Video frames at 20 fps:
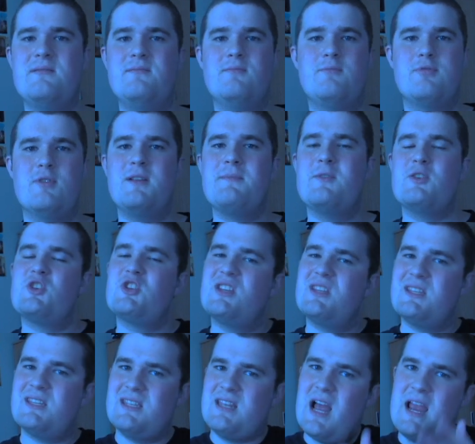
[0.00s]
pretty much
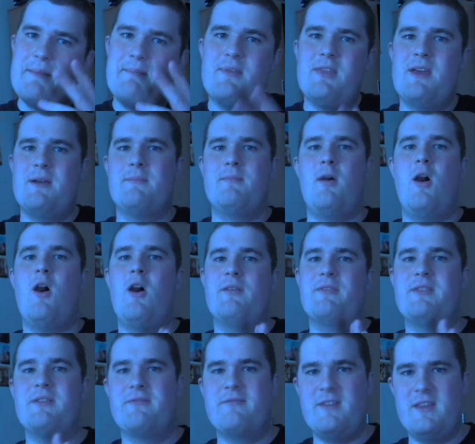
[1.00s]
snipe them
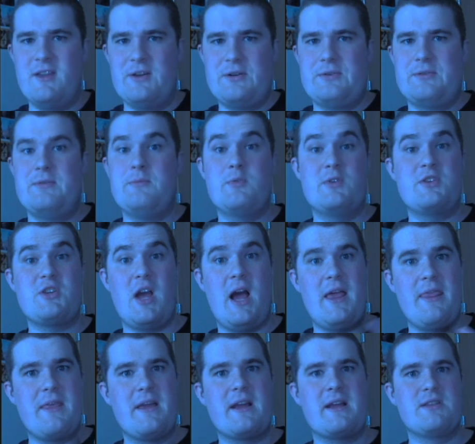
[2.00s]
off the field, which
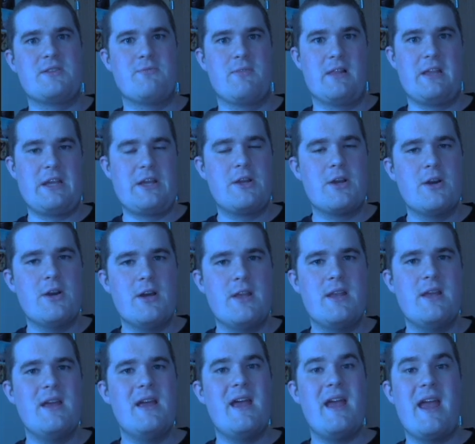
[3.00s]
I think is really good.